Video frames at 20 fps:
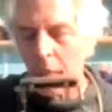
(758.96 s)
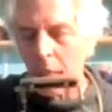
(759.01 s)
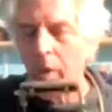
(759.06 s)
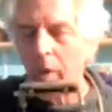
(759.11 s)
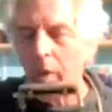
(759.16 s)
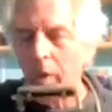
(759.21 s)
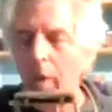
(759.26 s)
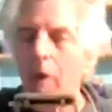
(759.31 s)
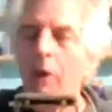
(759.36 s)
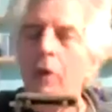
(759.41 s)

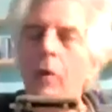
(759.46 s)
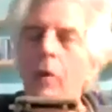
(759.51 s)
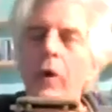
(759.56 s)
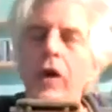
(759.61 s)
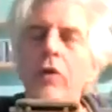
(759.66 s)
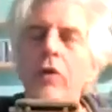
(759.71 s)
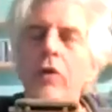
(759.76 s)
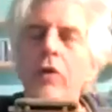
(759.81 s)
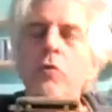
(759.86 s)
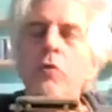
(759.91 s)
When
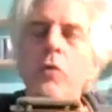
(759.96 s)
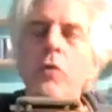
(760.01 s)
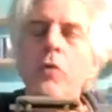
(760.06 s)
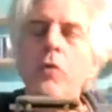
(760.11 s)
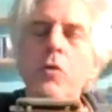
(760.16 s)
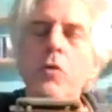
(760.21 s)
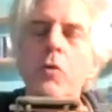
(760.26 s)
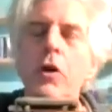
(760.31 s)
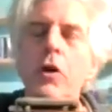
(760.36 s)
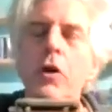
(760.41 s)
we
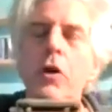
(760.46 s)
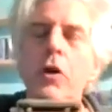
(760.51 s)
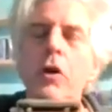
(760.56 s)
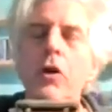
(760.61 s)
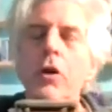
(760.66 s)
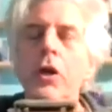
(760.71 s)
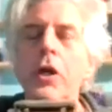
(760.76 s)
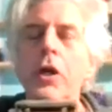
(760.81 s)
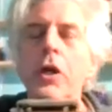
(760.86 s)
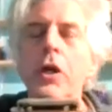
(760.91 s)
were
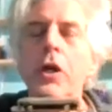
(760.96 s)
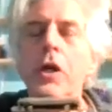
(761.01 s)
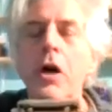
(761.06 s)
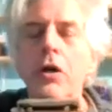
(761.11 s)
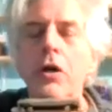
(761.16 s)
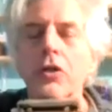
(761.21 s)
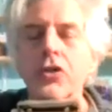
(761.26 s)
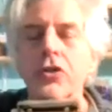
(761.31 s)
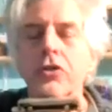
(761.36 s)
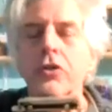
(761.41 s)

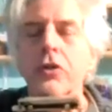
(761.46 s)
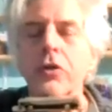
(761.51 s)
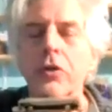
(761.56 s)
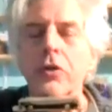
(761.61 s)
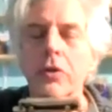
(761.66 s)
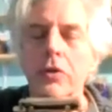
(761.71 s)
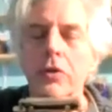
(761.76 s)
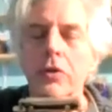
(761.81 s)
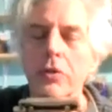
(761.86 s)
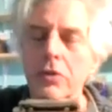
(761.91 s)

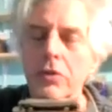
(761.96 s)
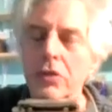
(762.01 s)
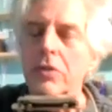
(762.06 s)
youngsters,